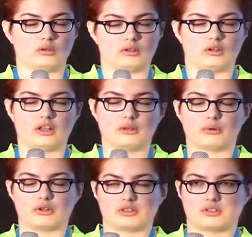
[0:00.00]
other
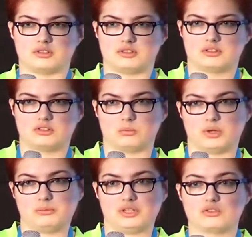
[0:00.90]
persons you
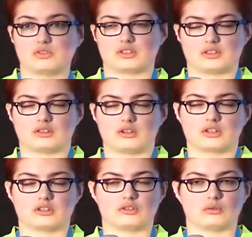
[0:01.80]
might be interested in
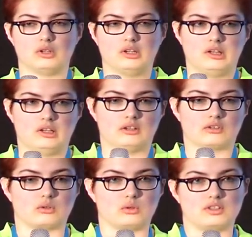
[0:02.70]
talking to.
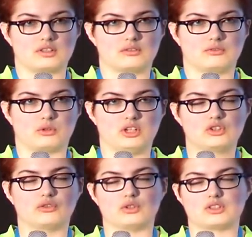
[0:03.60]
So it's, for an
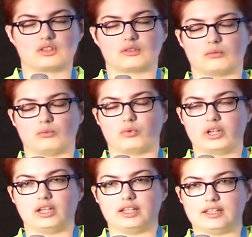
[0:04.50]
introvert, it's
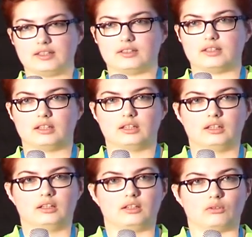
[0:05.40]
really easy,
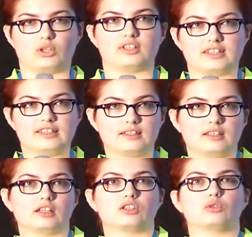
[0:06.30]
well, it's
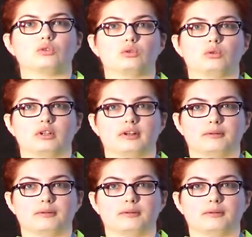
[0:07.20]
easier to